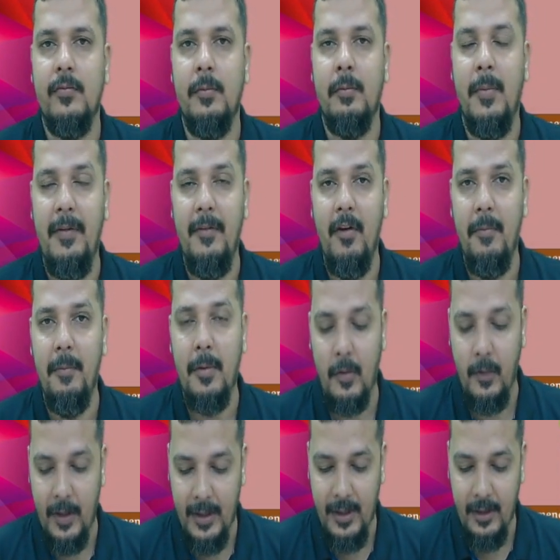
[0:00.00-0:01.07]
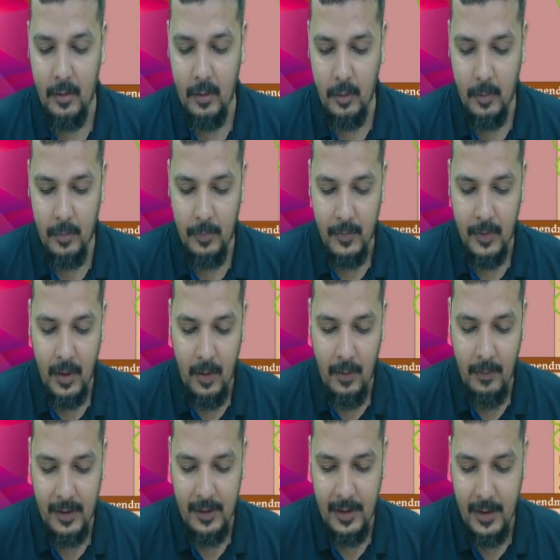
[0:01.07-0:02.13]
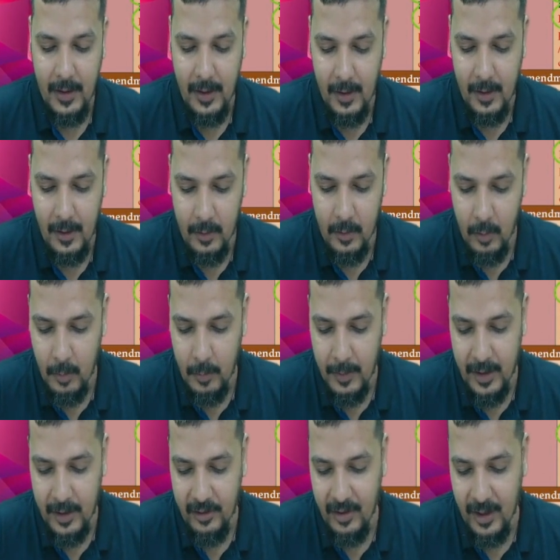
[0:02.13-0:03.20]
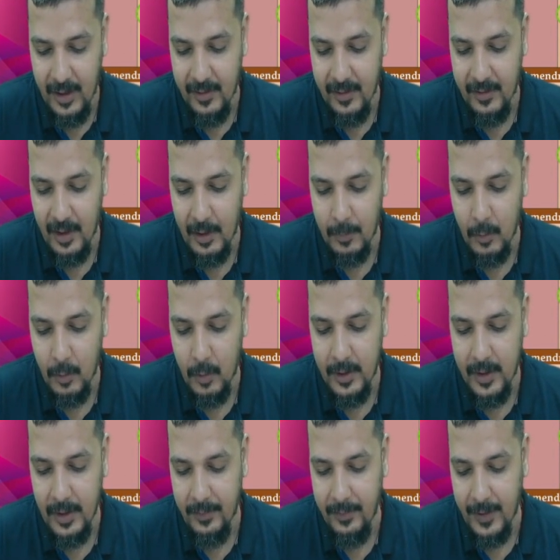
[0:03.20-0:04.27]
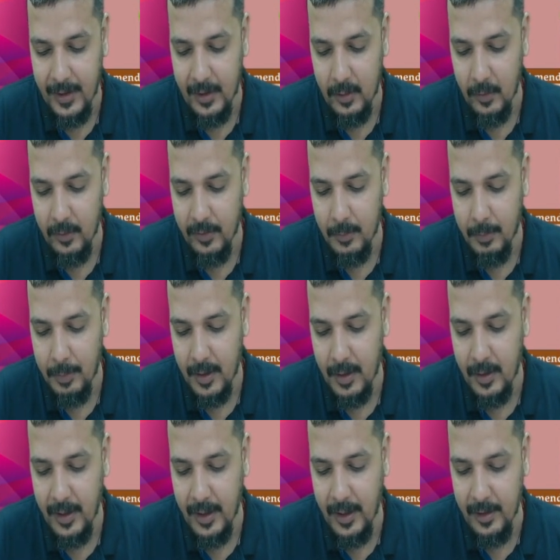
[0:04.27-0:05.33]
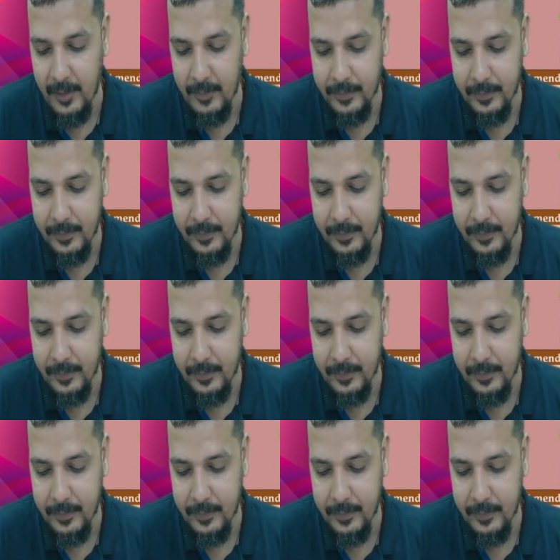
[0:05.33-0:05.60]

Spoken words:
where the room rent charges are more than 5,000 per day.